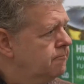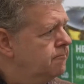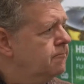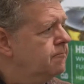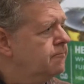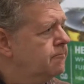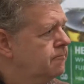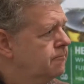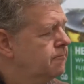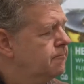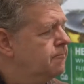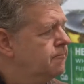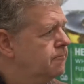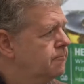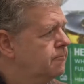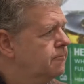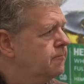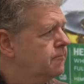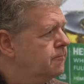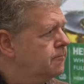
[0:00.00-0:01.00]

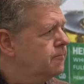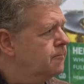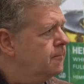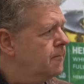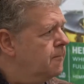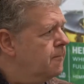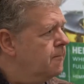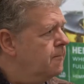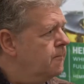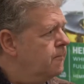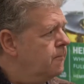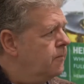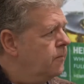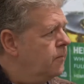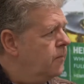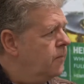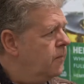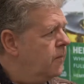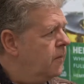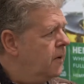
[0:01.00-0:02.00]

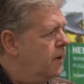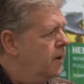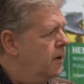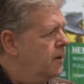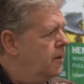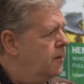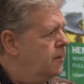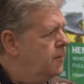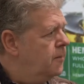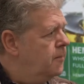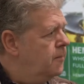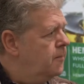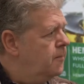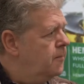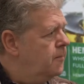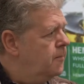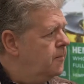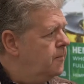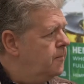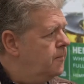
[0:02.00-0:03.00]

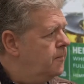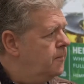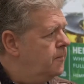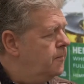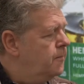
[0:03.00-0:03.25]
(not speaking)